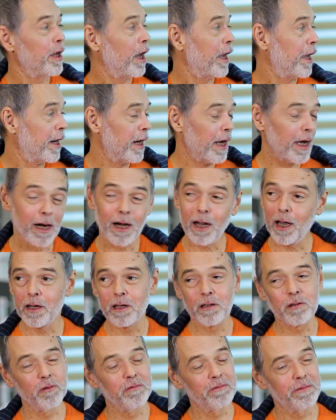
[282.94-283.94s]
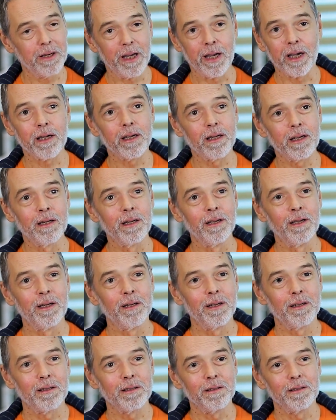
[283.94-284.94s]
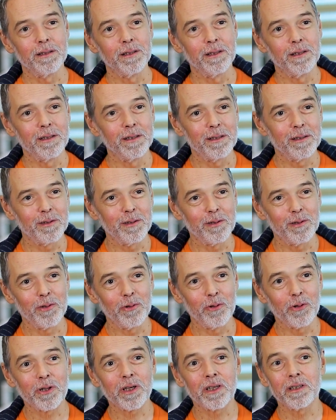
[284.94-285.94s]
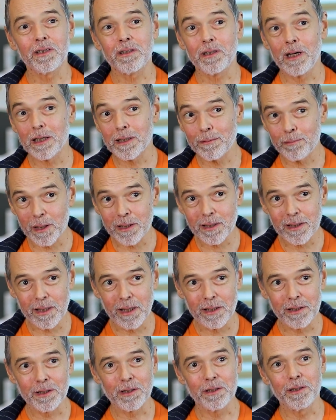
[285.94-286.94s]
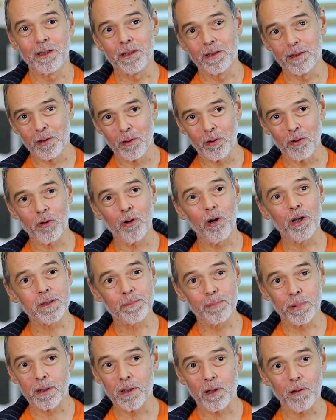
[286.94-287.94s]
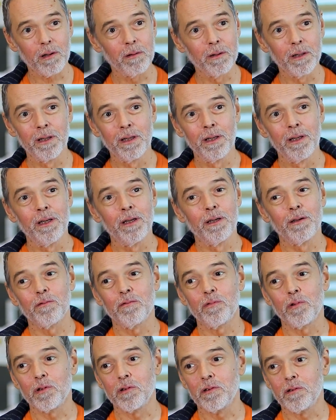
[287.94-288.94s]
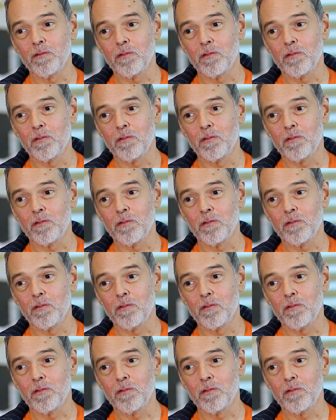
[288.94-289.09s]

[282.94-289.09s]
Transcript: and I like to thank the organ transplant center in the whole hospital for